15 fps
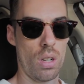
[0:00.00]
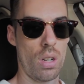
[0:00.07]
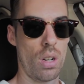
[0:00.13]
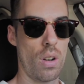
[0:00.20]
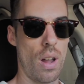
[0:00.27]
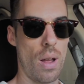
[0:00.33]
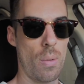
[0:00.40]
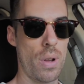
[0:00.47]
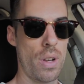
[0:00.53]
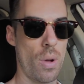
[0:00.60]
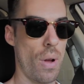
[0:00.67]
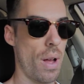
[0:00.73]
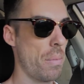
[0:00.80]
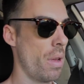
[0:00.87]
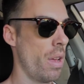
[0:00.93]
Alright, window
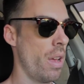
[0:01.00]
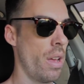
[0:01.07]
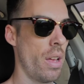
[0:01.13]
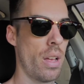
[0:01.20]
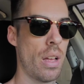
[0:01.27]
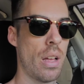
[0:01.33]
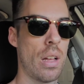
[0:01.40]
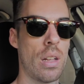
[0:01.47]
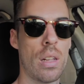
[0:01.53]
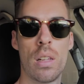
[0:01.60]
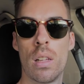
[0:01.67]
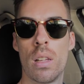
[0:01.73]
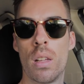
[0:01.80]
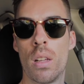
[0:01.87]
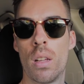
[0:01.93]
up.
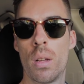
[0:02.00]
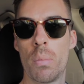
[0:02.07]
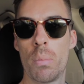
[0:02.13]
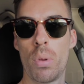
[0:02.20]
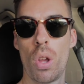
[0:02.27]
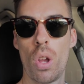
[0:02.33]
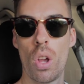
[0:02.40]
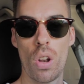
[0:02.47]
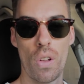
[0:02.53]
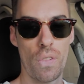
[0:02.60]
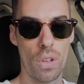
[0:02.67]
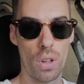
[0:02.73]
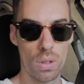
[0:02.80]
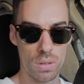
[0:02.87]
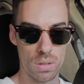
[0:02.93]

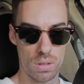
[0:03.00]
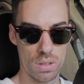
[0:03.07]
Beautiful.